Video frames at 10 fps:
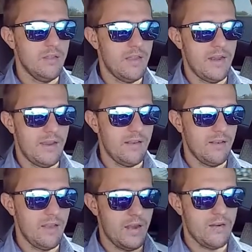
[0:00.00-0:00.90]
Then
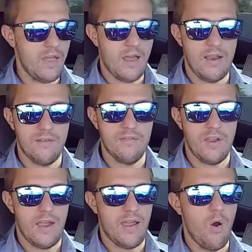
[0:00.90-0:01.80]
later that
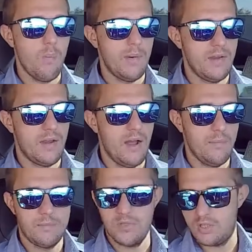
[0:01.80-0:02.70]
evening I opened it
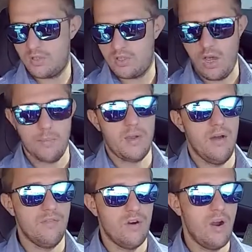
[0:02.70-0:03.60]
up, took the top
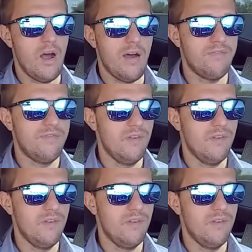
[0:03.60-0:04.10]
cover off,